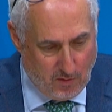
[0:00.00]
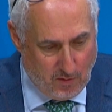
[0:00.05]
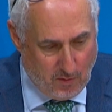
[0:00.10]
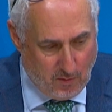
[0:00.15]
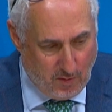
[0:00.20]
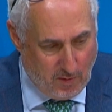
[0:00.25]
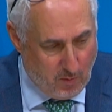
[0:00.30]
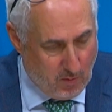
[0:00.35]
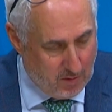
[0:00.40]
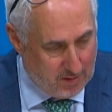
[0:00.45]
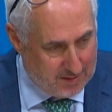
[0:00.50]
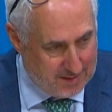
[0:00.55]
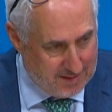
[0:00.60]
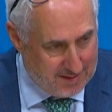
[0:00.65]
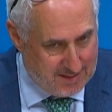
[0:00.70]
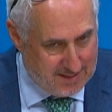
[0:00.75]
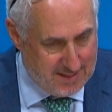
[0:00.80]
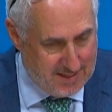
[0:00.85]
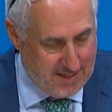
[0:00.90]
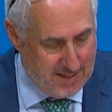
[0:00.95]
We want to
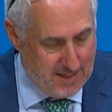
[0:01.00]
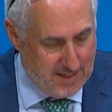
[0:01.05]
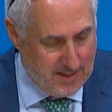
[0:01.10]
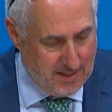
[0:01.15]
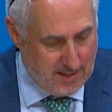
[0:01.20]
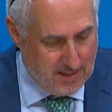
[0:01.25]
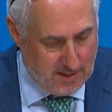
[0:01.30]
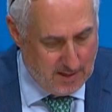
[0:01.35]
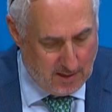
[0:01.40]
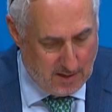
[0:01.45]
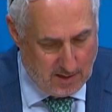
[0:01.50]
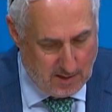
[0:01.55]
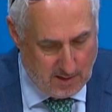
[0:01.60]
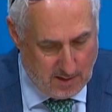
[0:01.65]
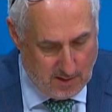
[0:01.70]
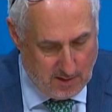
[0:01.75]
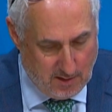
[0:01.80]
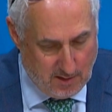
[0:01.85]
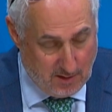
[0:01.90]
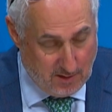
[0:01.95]
see
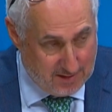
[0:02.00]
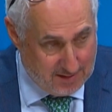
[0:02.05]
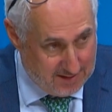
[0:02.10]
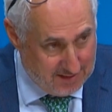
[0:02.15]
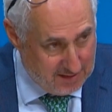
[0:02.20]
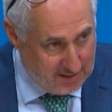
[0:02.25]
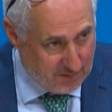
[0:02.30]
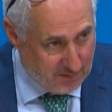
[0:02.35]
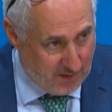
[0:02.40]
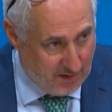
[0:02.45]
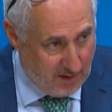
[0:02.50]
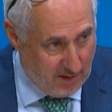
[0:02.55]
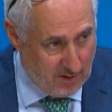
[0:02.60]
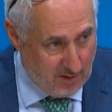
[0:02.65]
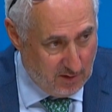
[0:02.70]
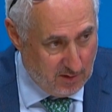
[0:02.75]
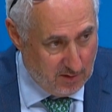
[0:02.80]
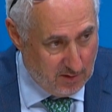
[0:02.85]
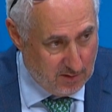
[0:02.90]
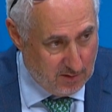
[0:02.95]
a
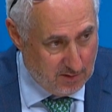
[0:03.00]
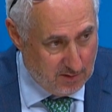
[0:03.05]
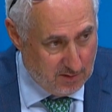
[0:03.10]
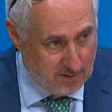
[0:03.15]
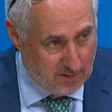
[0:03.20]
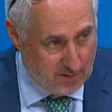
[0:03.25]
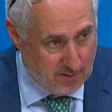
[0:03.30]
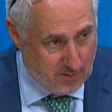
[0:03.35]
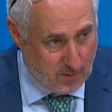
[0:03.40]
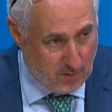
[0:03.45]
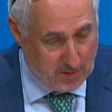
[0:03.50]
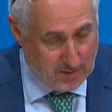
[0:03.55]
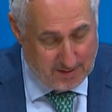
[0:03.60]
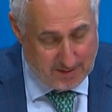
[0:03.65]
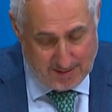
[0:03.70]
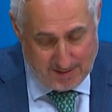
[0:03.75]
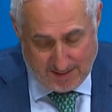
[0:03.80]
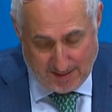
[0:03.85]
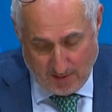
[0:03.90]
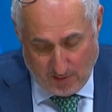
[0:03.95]
ceasefire, want
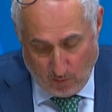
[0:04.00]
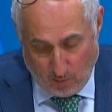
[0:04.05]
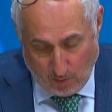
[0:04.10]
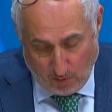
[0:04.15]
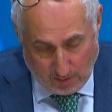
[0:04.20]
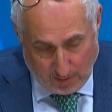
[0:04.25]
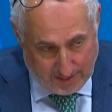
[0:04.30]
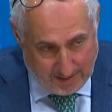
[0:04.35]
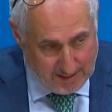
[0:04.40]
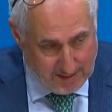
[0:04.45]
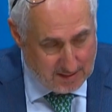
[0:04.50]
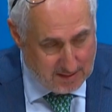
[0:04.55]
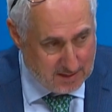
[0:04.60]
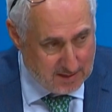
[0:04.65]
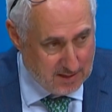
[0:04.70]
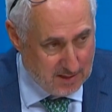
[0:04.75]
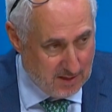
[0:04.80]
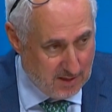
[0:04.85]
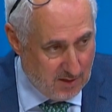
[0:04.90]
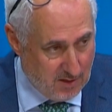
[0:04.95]
to see the
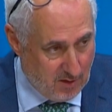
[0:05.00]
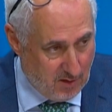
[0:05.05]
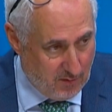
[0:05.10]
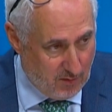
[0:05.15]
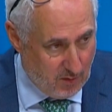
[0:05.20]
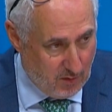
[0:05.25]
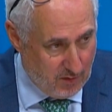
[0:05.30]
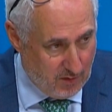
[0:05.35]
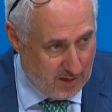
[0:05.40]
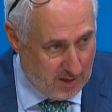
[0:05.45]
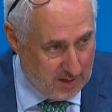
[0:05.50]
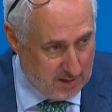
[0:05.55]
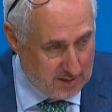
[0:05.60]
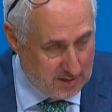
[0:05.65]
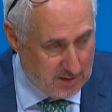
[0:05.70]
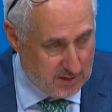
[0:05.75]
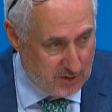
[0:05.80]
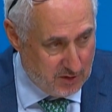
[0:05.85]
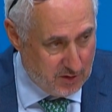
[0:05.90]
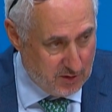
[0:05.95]
release of all the
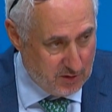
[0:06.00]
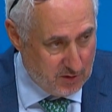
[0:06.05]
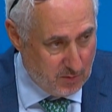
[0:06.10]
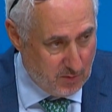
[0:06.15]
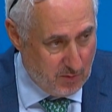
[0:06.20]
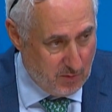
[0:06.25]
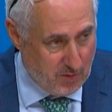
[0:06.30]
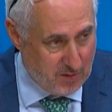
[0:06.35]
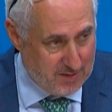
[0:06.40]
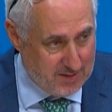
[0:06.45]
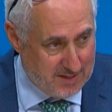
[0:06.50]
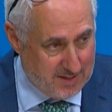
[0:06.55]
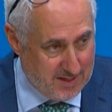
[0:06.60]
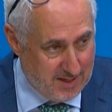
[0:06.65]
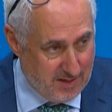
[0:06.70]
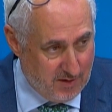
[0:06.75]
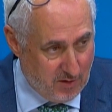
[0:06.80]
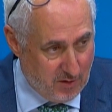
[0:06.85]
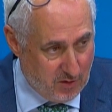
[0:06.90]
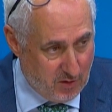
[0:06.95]
hostages. We want to
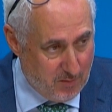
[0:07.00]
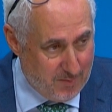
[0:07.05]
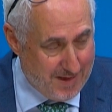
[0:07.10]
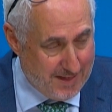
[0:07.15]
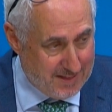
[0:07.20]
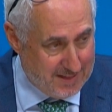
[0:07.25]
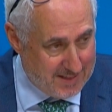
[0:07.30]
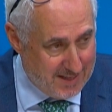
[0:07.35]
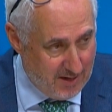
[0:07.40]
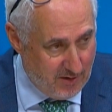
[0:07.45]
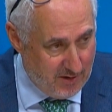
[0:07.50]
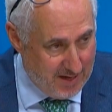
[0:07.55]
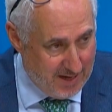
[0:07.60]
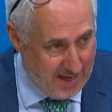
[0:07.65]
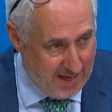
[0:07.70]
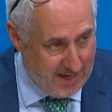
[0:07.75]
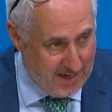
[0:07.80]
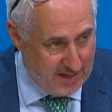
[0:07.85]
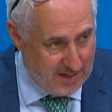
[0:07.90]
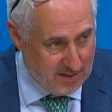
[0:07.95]
see the humanitarian
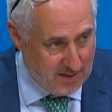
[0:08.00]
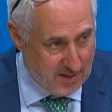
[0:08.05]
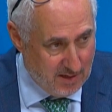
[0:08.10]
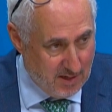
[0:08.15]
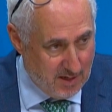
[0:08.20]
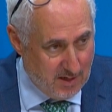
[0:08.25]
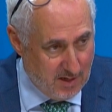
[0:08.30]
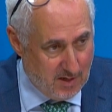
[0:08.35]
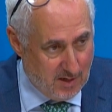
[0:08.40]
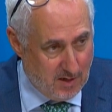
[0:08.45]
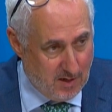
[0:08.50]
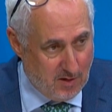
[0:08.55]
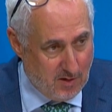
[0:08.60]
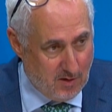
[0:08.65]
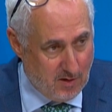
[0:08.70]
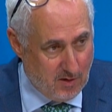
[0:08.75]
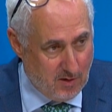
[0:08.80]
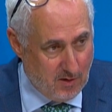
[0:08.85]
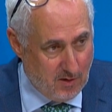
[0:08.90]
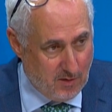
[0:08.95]
aid
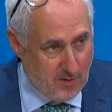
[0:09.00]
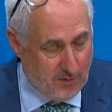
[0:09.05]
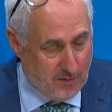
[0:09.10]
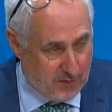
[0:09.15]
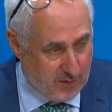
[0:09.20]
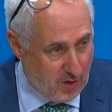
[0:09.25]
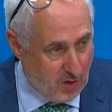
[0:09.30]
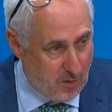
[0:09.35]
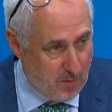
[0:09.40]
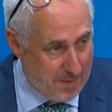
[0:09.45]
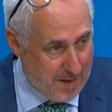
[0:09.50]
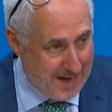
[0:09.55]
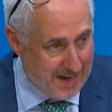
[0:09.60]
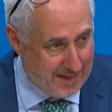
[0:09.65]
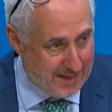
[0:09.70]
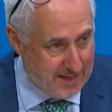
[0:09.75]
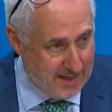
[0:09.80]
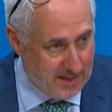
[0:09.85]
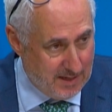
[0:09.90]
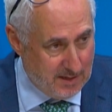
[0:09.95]
flow
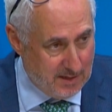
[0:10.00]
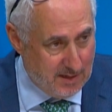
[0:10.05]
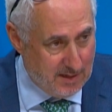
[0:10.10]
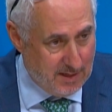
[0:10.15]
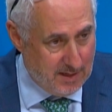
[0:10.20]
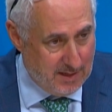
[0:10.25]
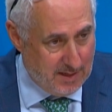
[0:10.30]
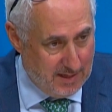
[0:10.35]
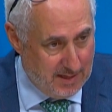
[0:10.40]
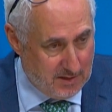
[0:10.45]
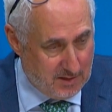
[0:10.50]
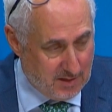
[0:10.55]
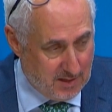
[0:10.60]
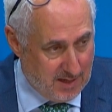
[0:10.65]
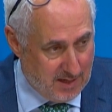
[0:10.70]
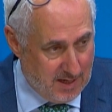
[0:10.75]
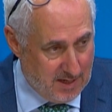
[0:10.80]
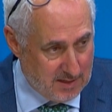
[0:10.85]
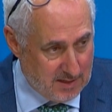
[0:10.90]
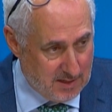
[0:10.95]
back into
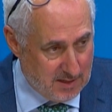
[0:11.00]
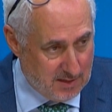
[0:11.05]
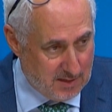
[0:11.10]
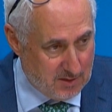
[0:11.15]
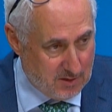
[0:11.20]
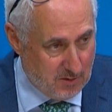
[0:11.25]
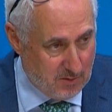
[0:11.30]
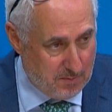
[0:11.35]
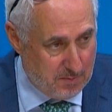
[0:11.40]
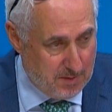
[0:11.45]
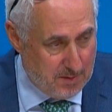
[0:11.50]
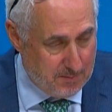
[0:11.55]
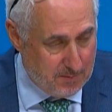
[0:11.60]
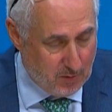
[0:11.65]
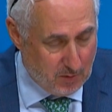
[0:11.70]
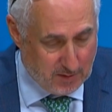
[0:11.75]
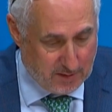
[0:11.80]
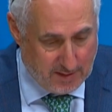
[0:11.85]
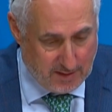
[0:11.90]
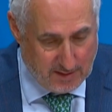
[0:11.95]
Gaza so
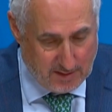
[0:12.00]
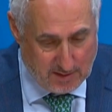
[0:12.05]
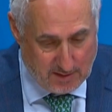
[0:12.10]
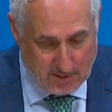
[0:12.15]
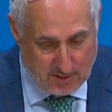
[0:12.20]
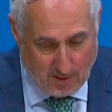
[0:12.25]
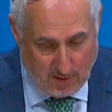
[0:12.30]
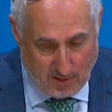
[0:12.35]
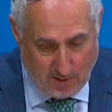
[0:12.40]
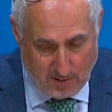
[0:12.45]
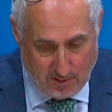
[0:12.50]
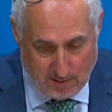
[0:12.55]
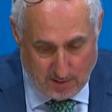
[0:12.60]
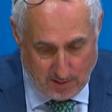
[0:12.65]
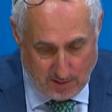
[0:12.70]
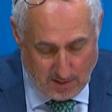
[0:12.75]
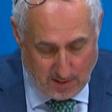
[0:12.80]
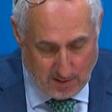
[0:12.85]
people can start